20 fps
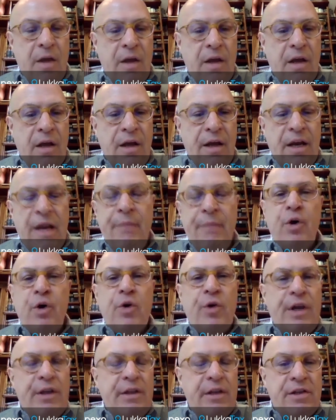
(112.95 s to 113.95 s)

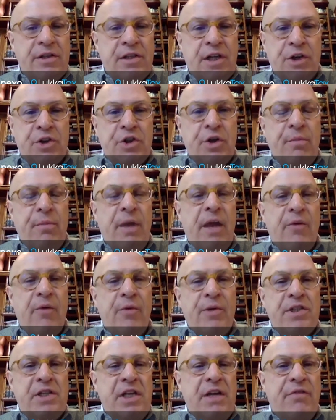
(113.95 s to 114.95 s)
immigrant in this country may
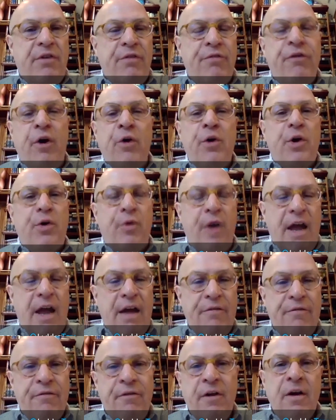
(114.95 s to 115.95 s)
receive a
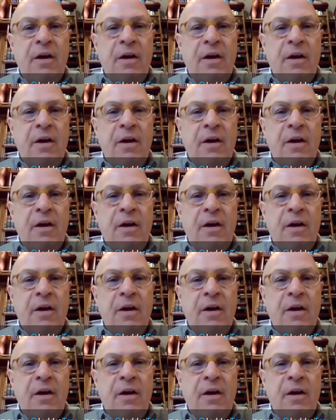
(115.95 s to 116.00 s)
photograph